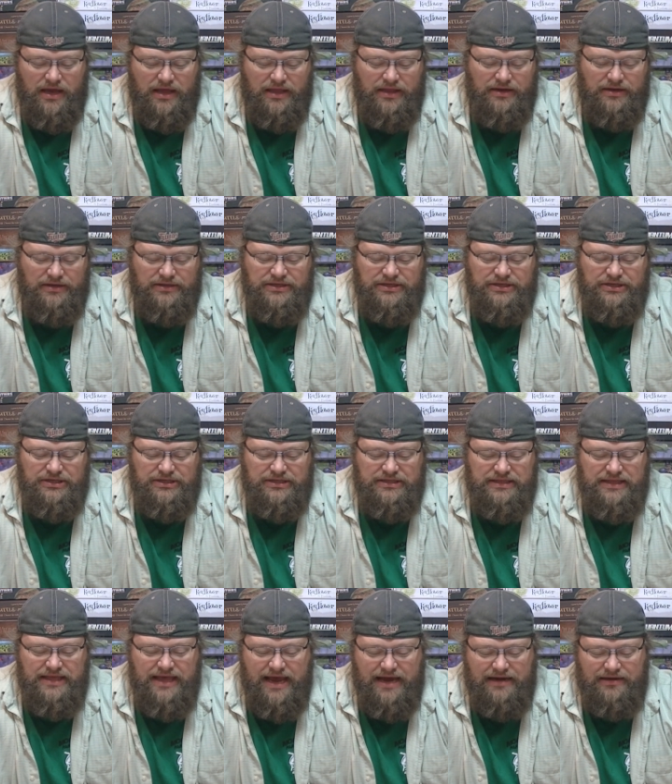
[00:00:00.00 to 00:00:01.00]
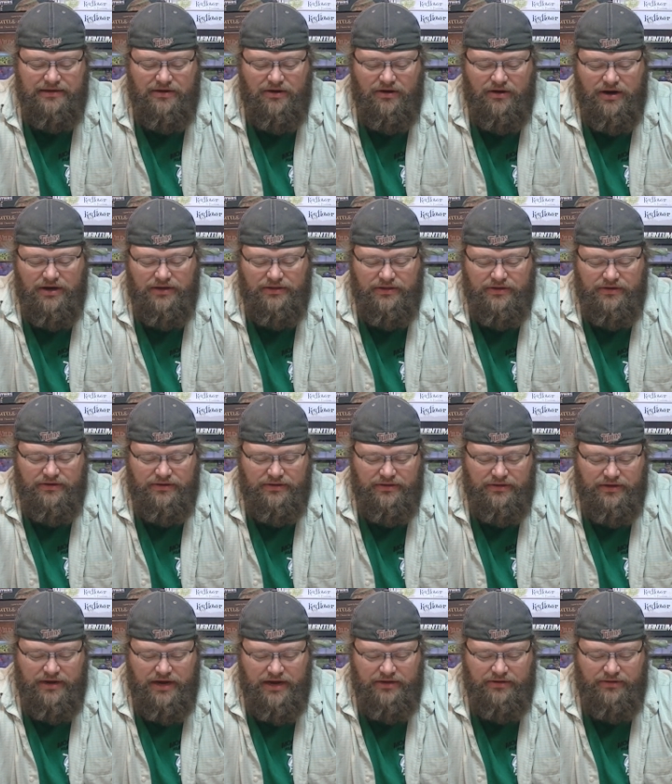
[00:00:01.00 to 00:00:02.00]
And it isn't just that card. There,
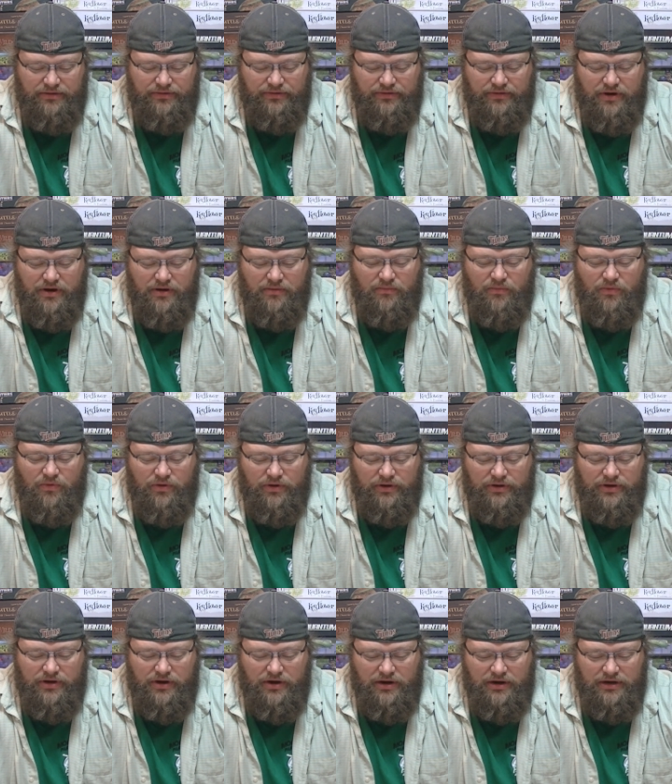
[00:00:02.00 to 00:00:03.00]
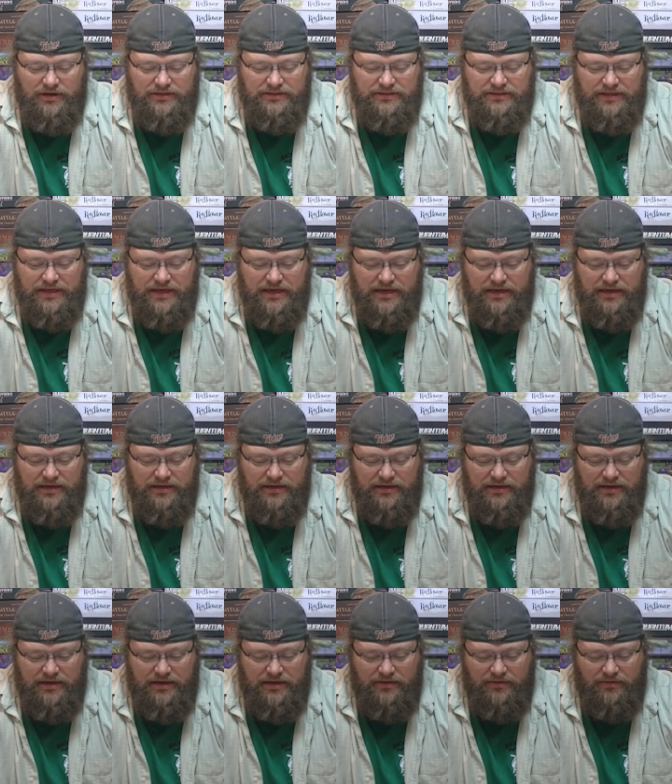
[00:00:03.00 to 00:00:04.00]
there. I know there are more cards like.
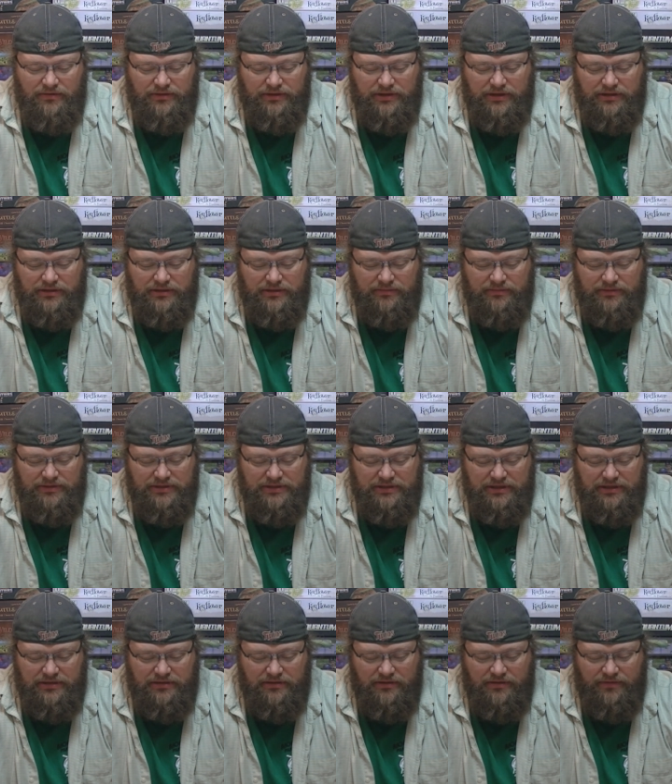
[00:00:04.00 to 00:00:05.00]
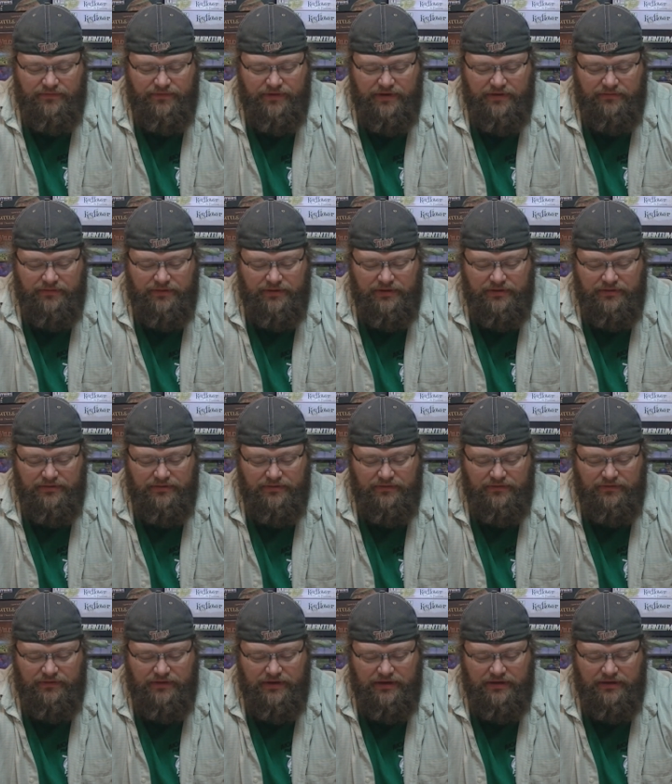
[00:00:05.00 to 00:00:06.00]
Uh, hold on, give me a second here. I'll find one here in
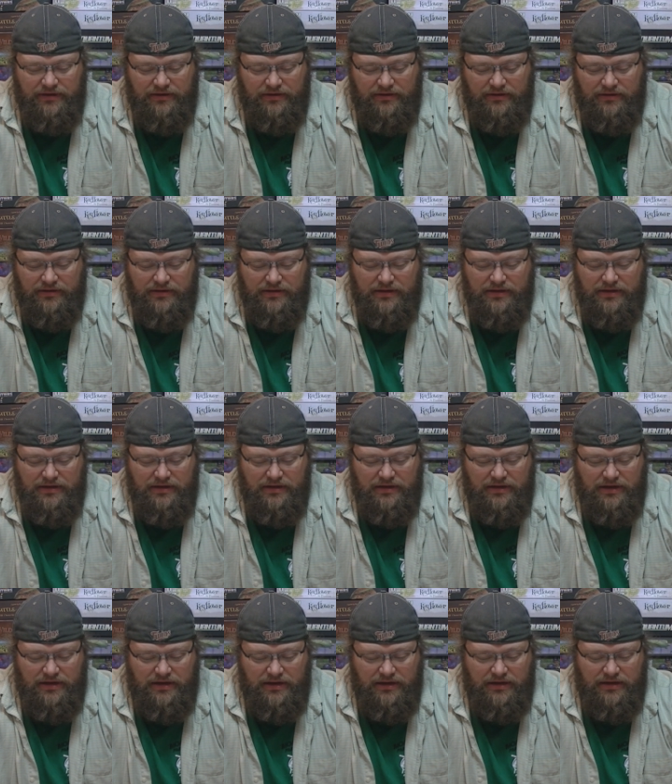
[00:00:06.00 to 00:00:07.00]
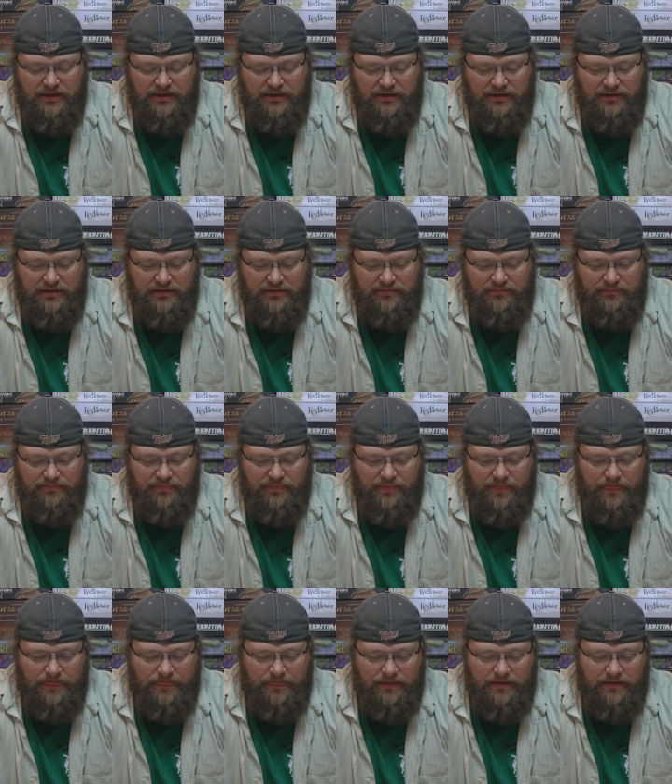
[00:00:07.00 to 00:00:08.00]
this deck here. Um,
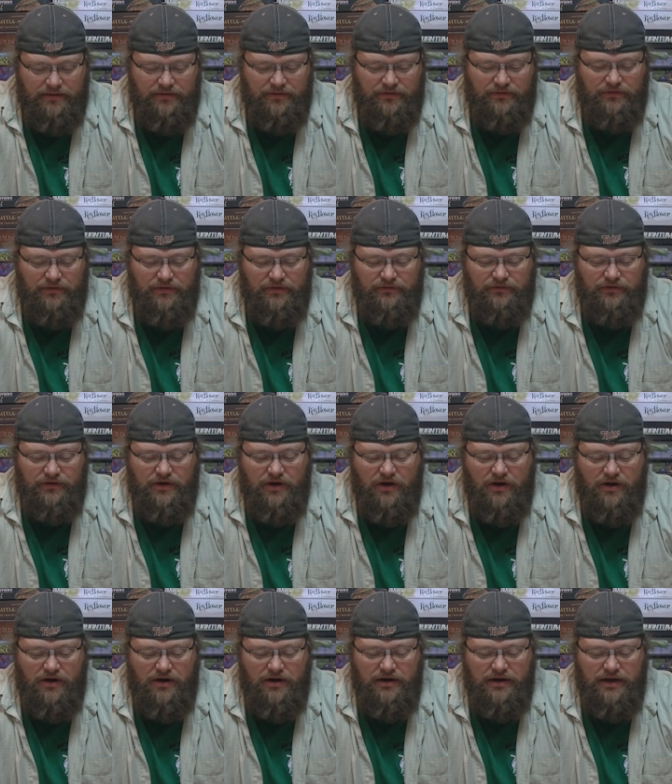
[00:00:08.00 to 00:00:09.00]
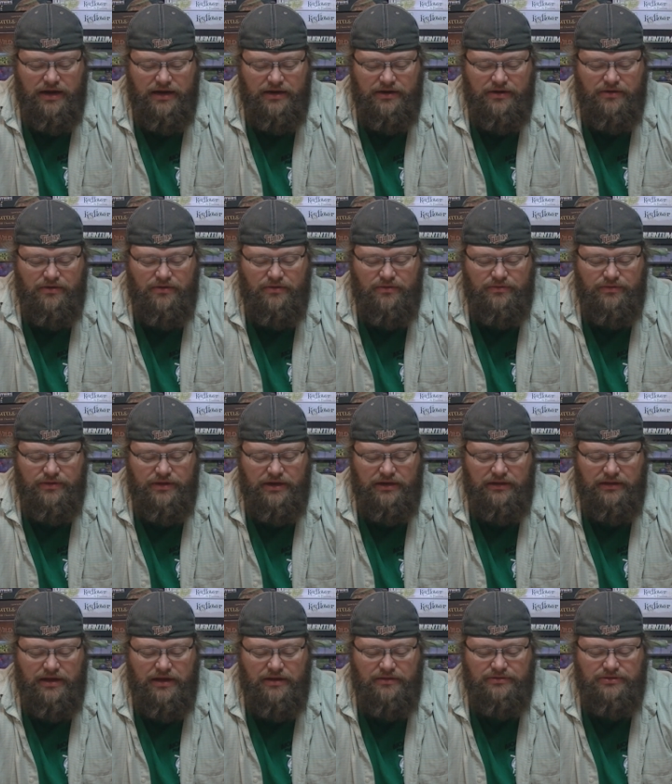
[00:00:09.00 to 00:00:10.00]
there, there's a card I know that
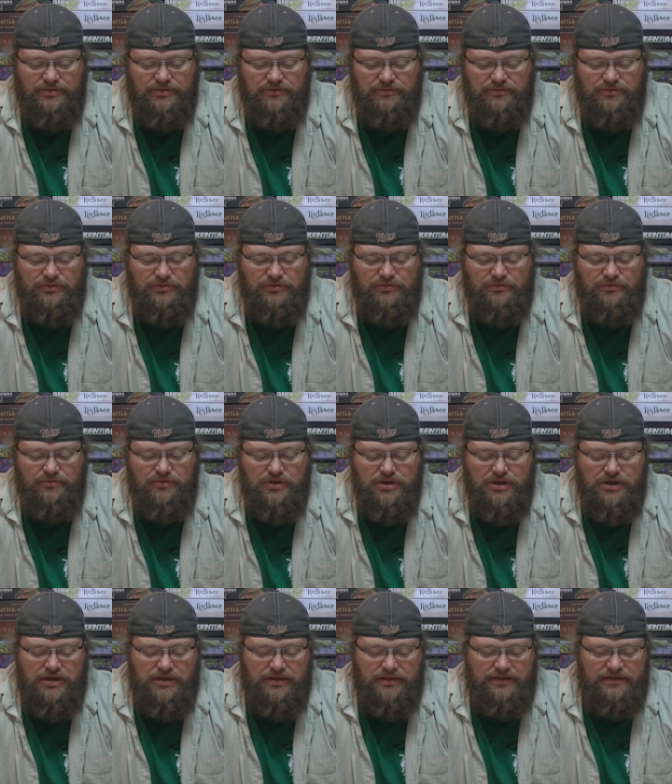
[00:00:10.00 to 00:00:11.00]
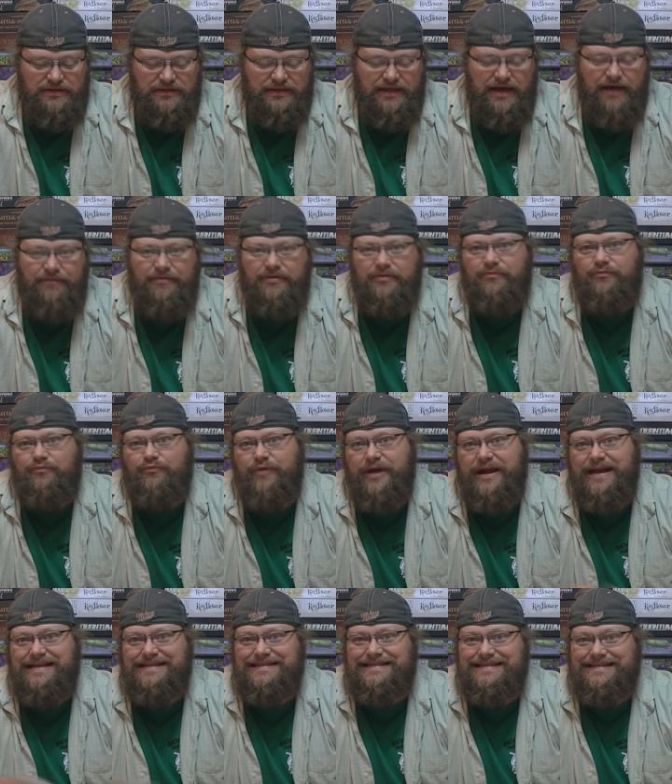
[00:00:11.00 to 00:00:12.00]
allows you to see that one
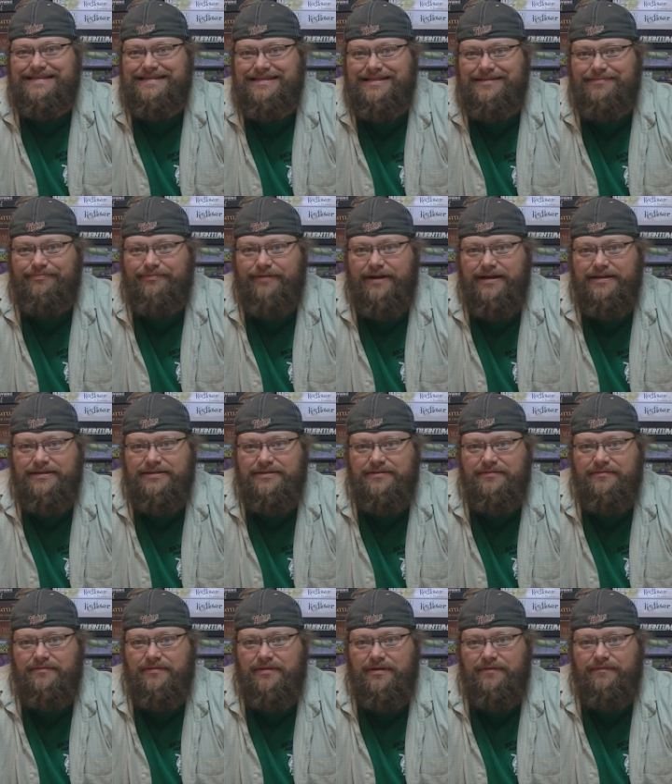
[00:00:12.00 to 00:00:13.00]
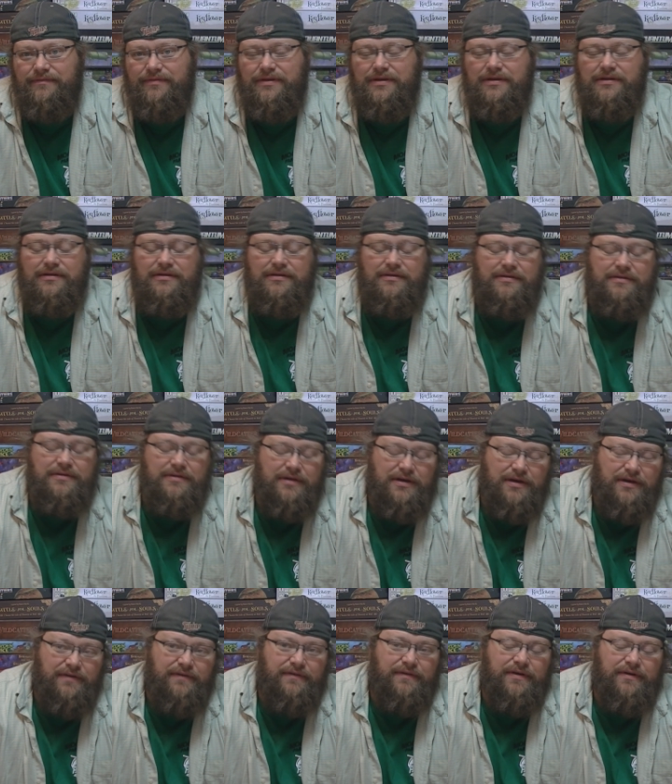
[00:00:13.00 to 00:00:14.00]
raises the price of, of the
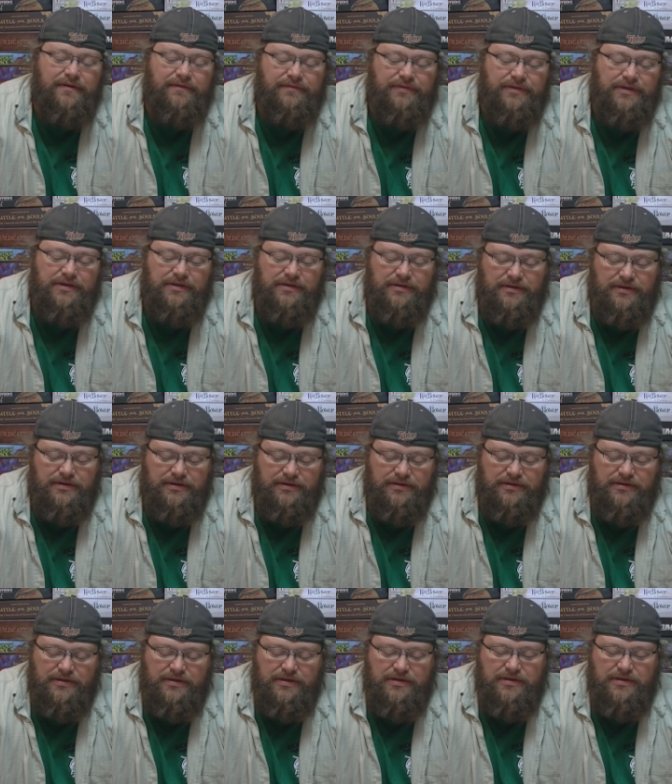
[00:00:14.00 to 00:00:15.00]
of, of the uh,